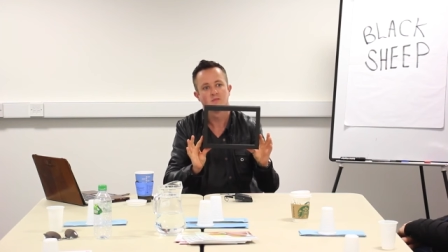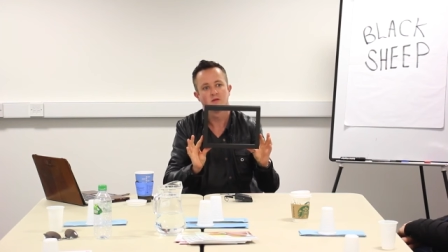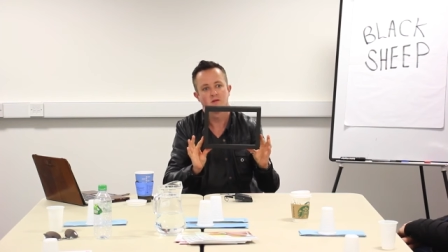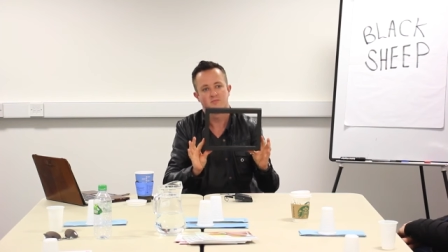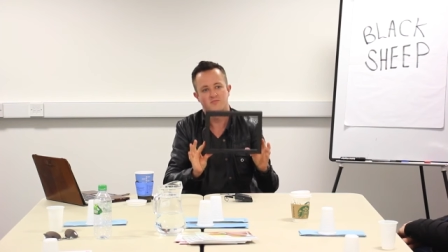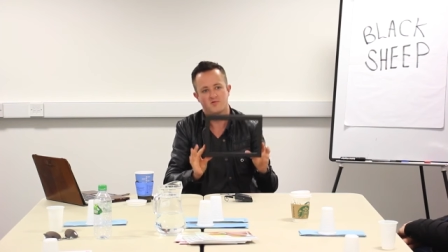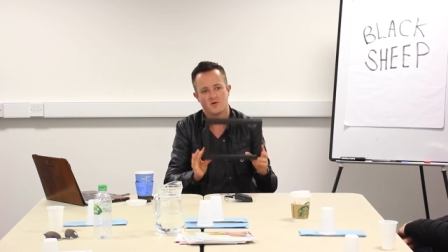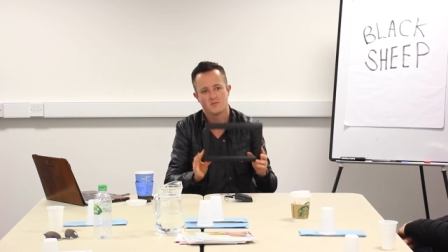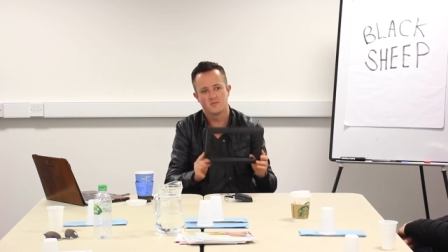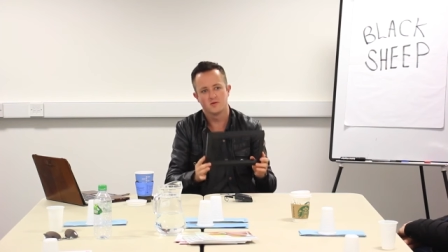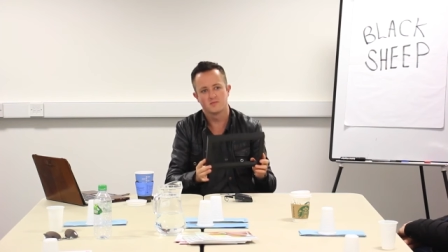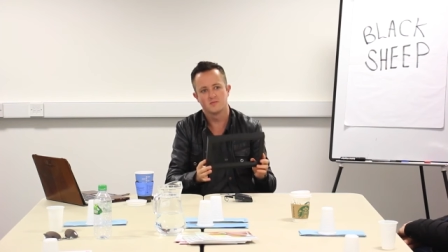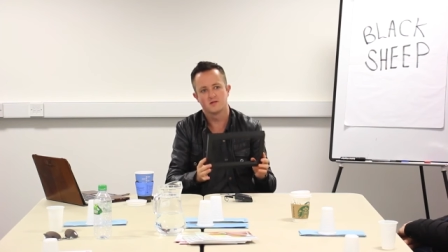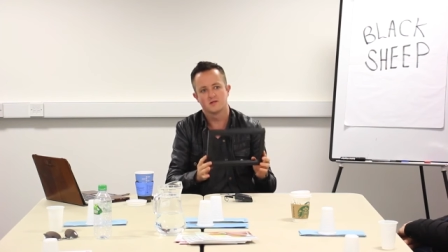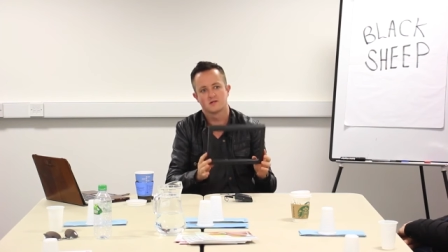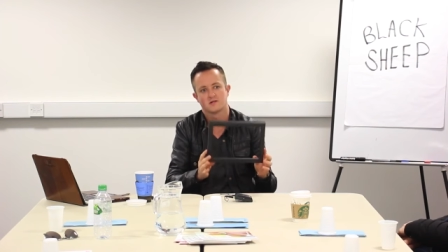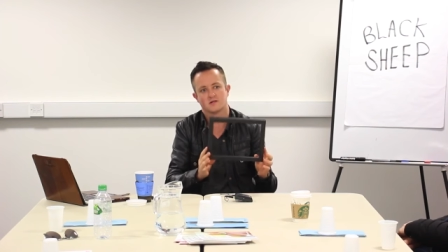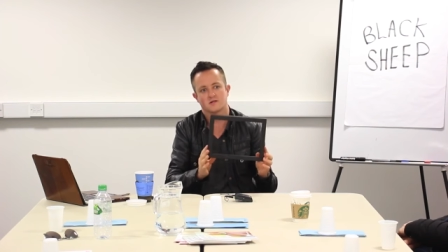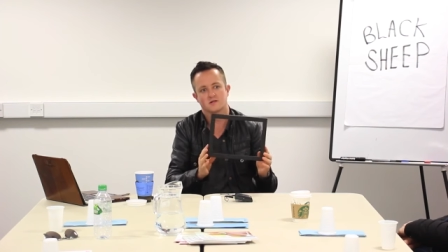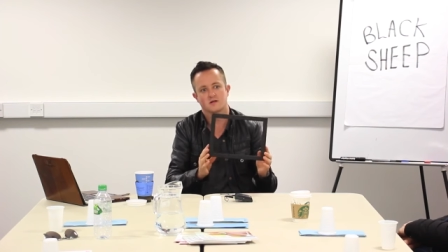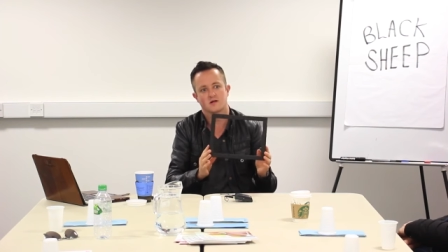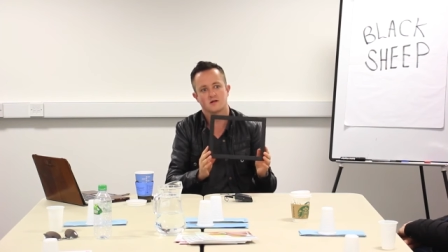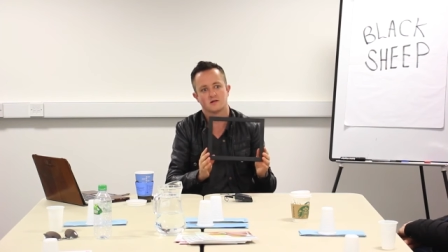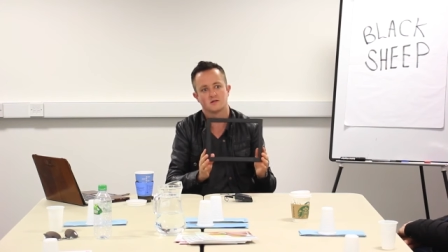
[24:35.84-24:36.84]
But the problem is,
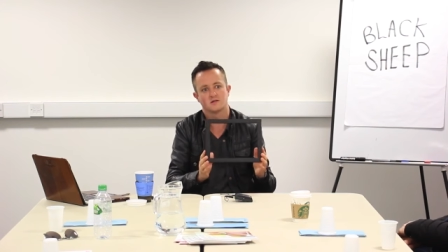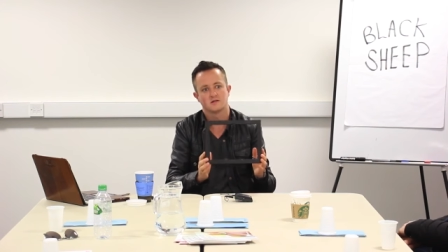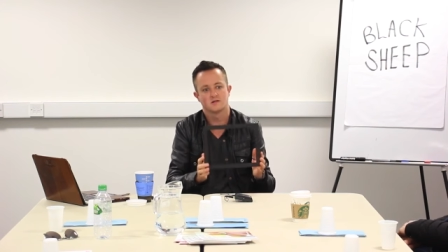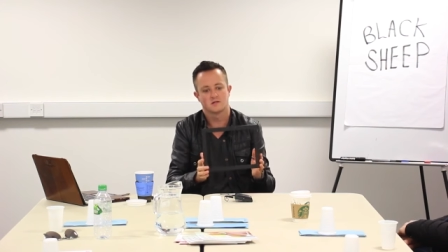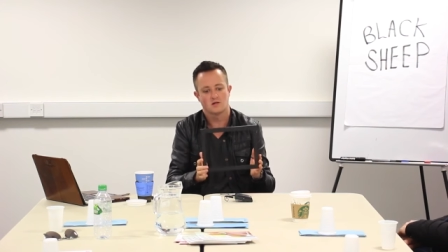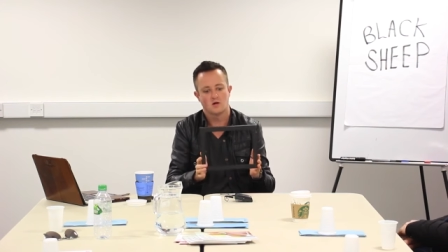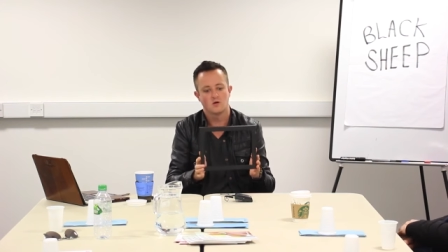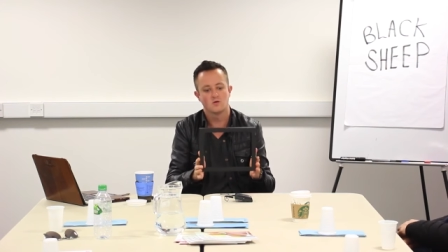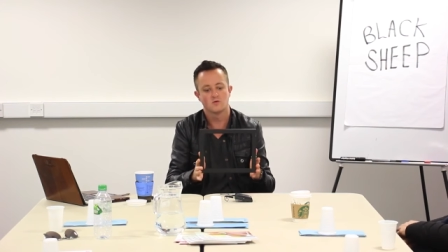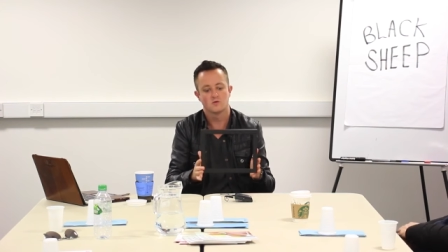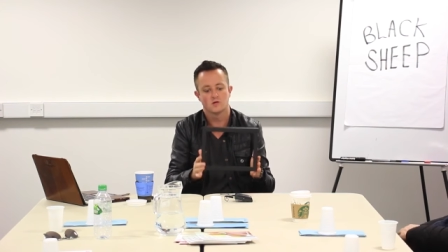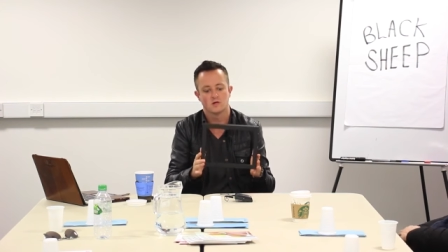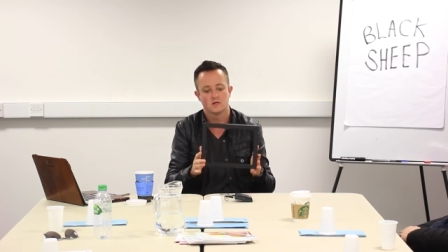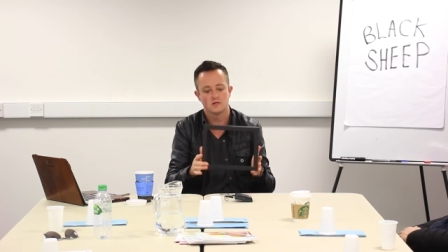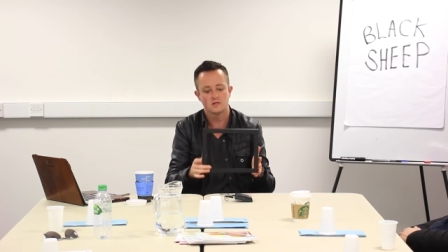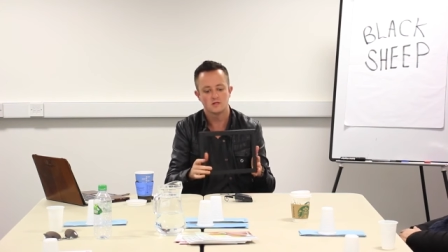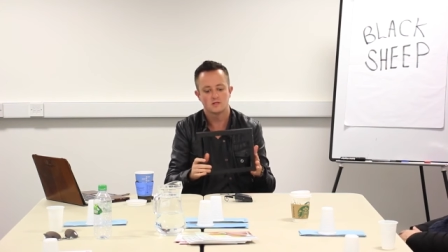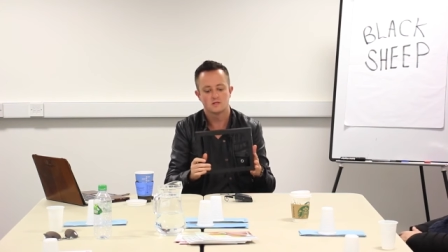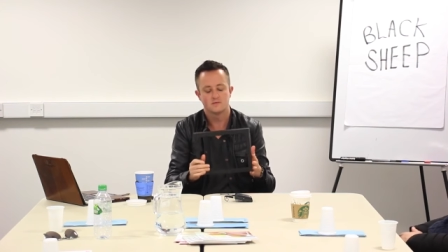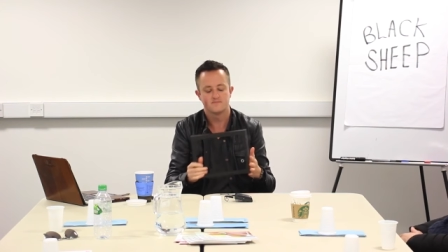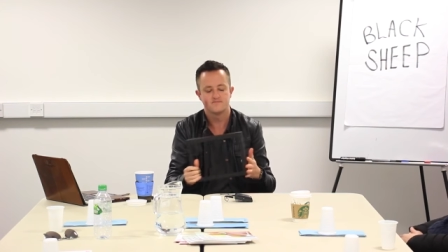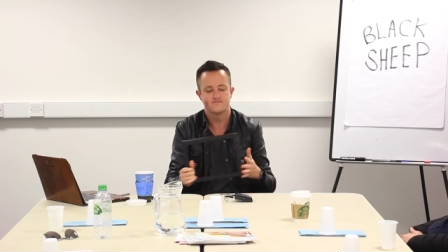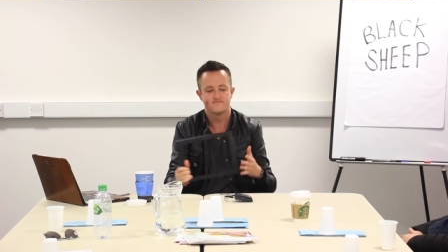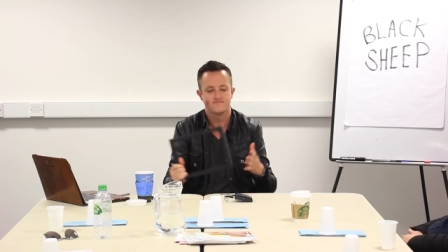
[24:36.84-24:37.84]
society's told
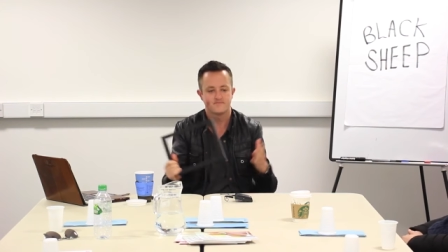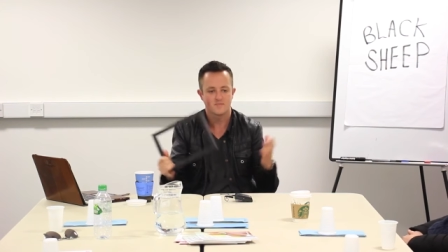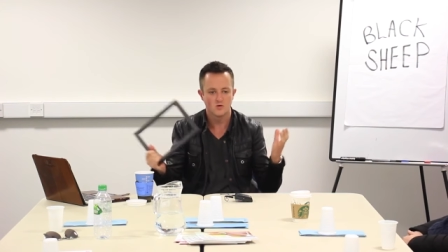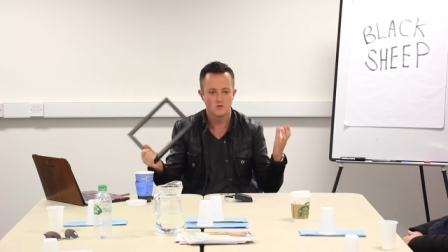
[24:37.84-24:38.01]
us,